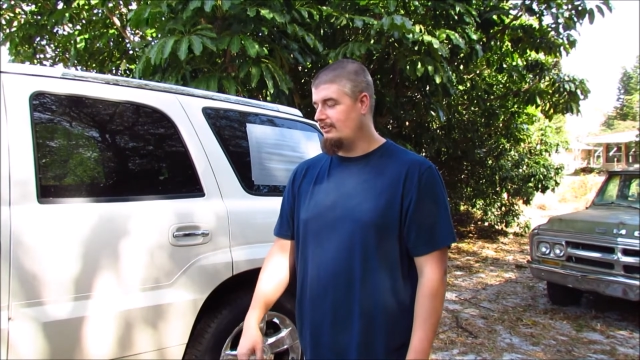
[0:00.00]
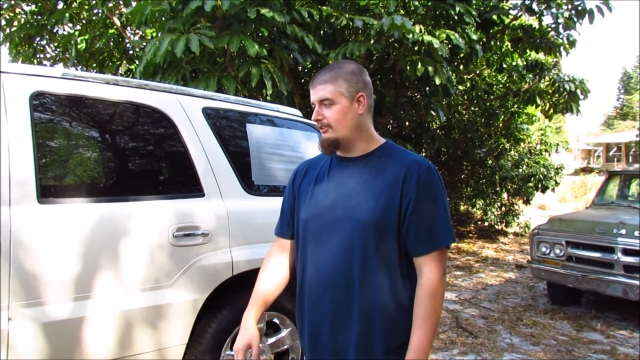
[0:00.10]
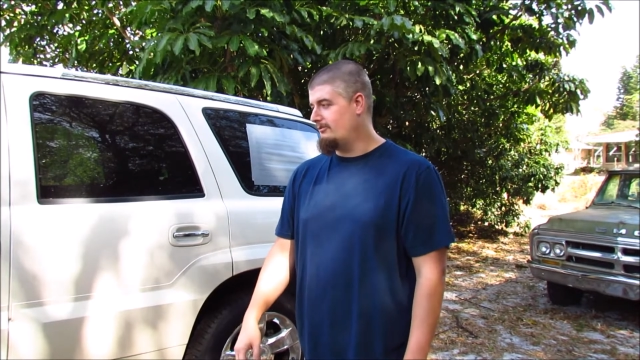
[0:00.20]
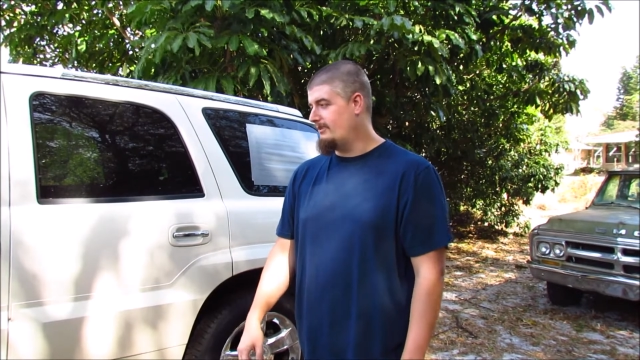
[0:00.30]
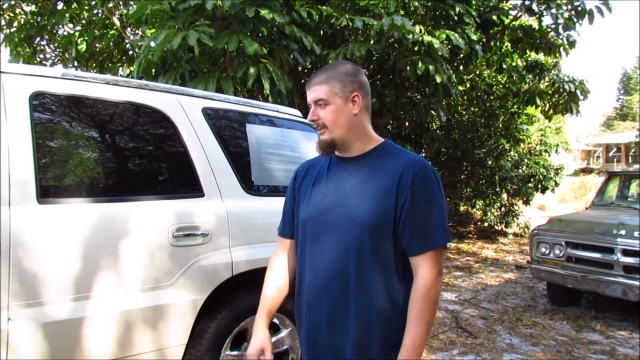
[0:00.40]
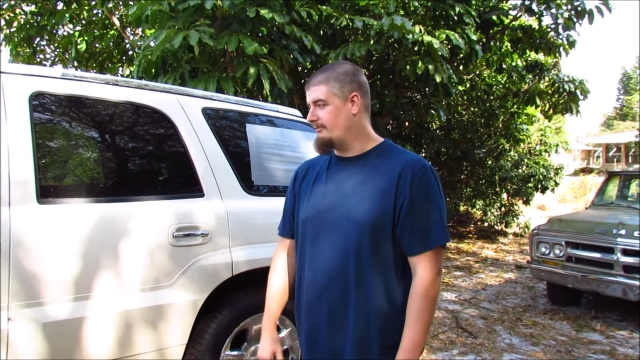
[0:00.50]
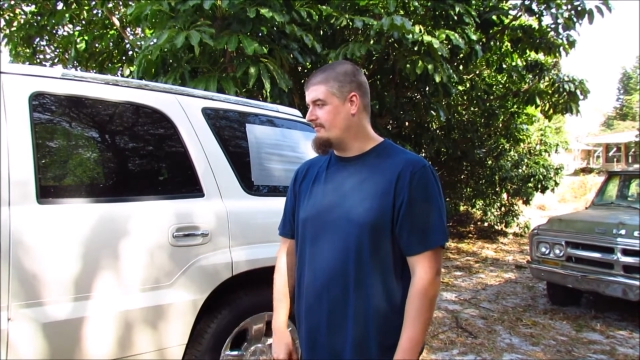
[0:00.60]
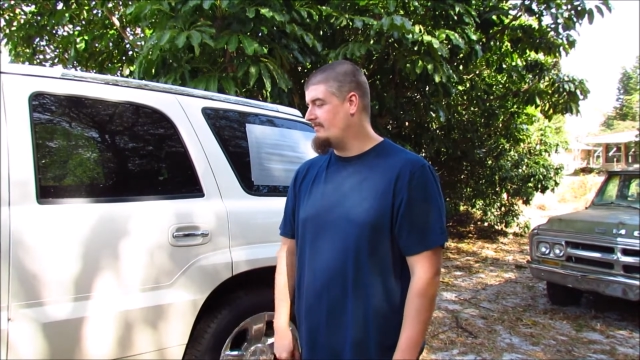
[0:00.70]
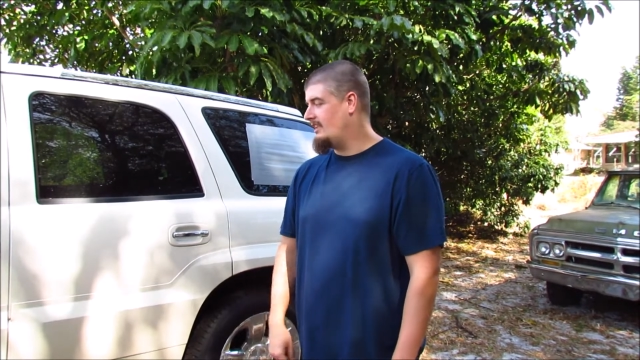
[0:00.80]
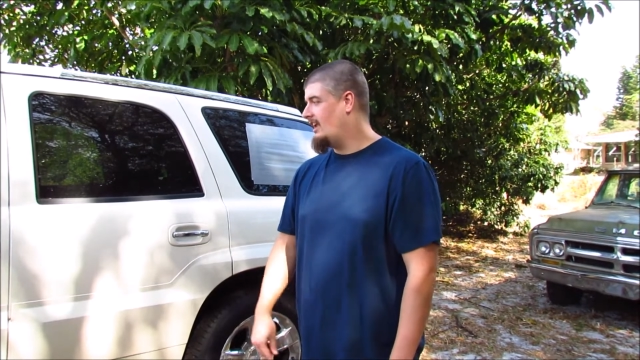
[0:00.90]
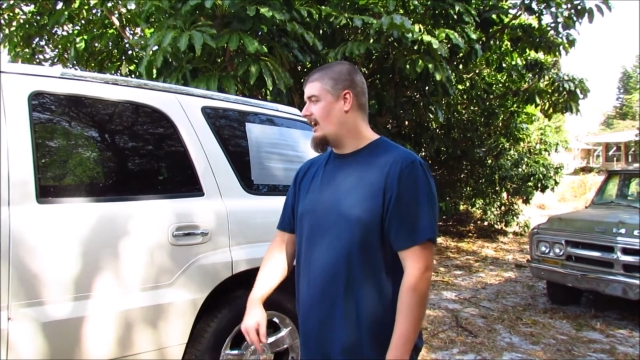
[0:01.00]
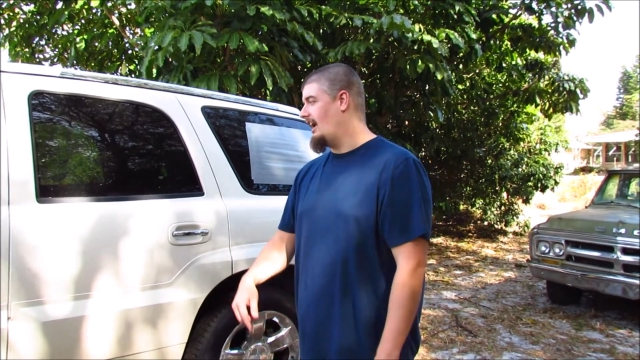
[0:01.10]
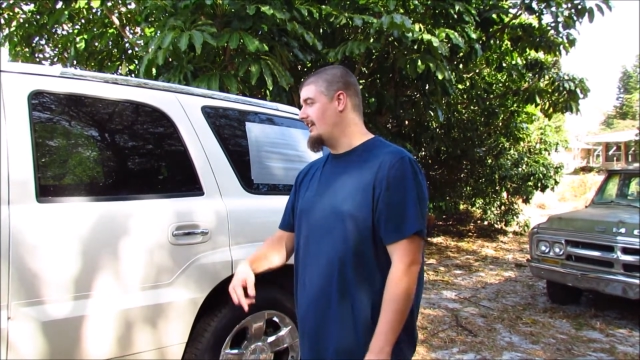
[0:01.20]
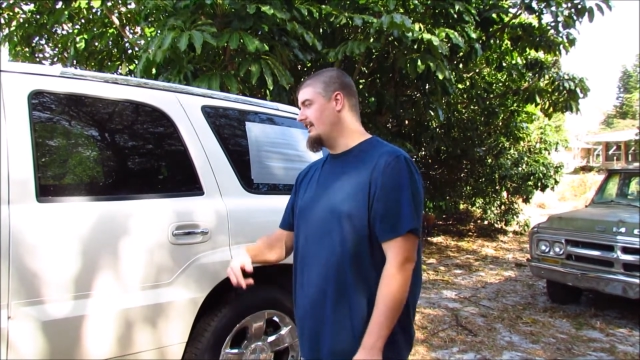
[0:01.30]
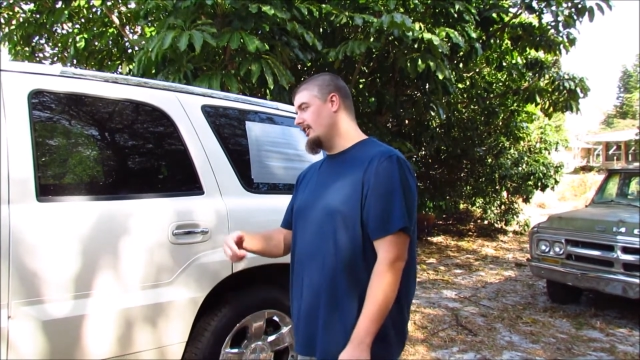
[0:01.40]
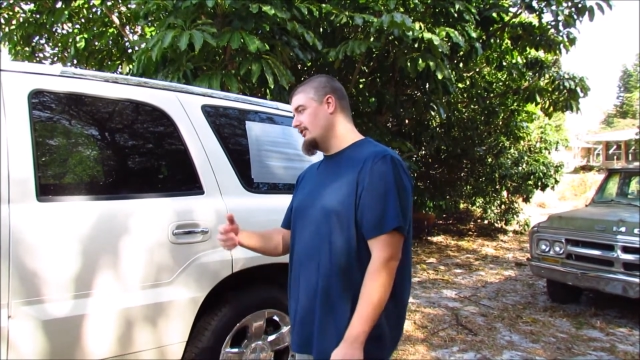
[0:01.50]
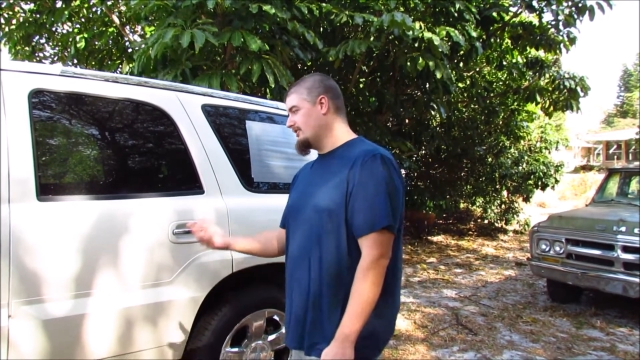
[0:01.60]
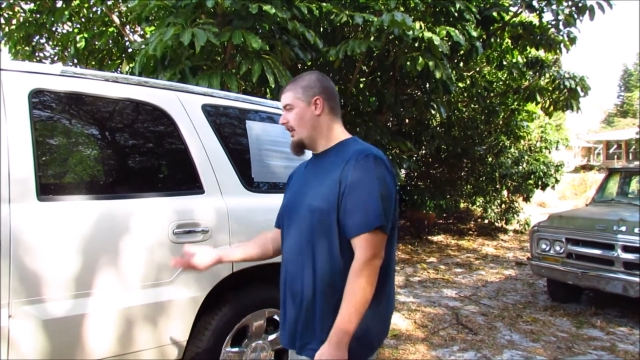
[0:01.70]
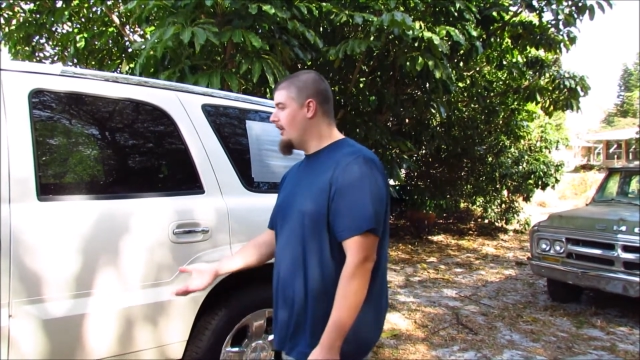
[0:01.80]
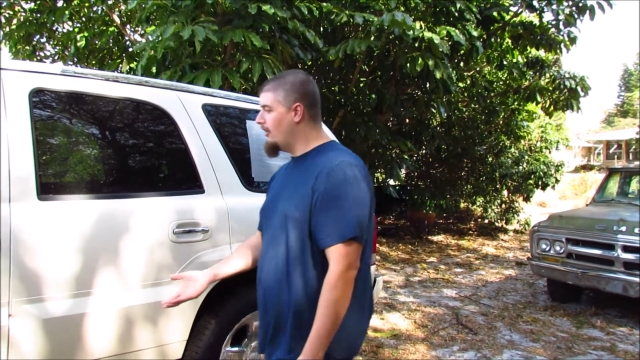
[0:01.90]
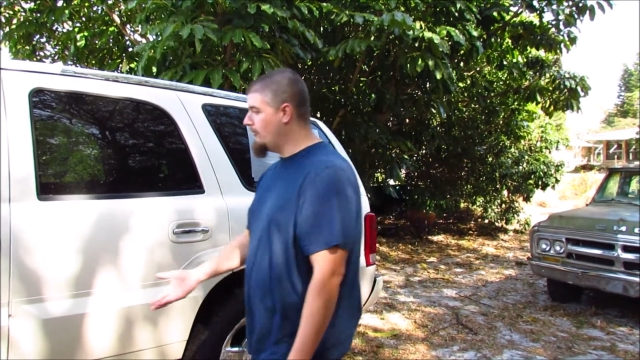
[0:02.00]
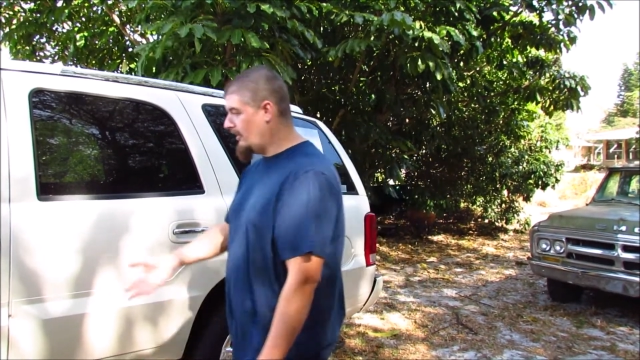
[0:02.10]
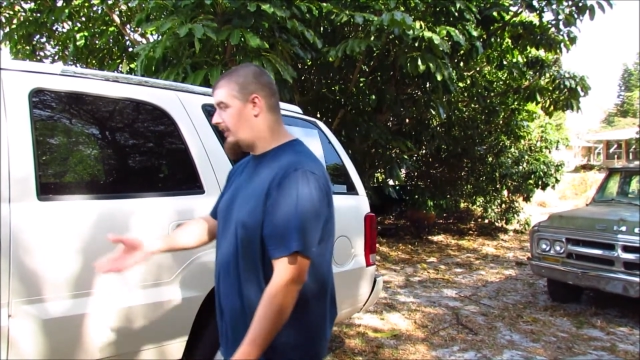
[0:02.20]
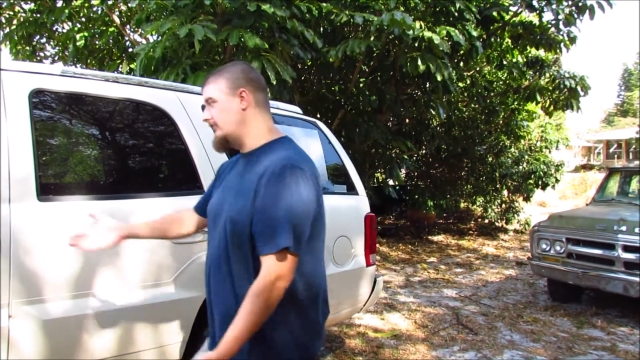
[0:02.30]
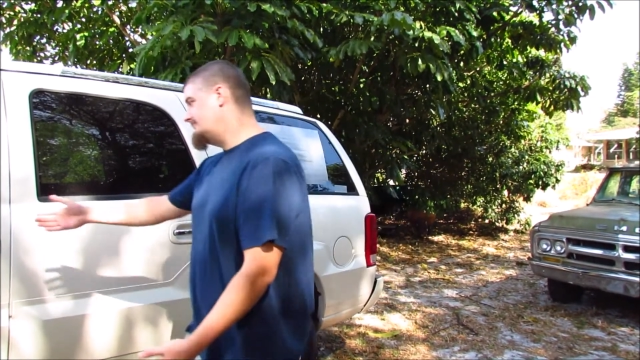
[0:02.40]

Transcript: a little bit, and he goes, oh, well,